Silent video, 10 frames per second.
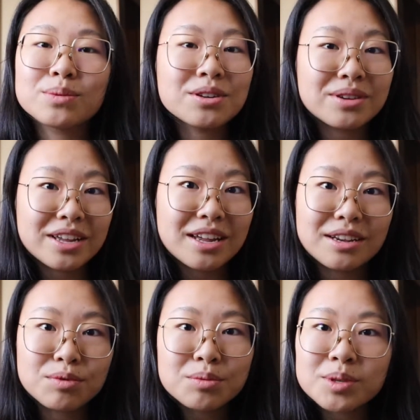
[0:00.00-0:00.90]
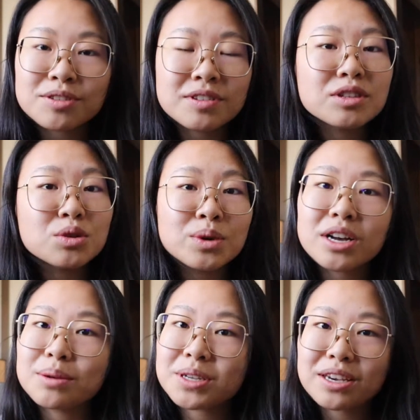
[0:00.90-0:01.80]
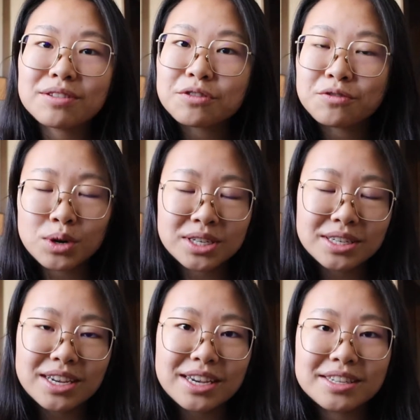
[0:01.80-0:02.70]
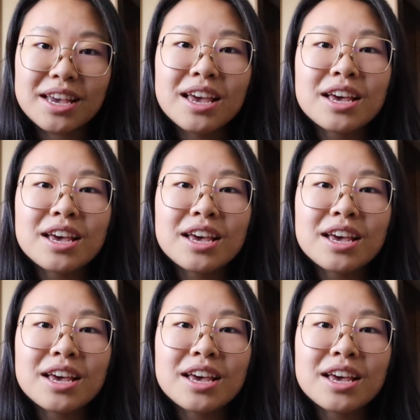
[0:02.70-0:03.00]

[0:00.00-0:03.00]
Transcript: we don't get any room service, no one comes in for 14 days.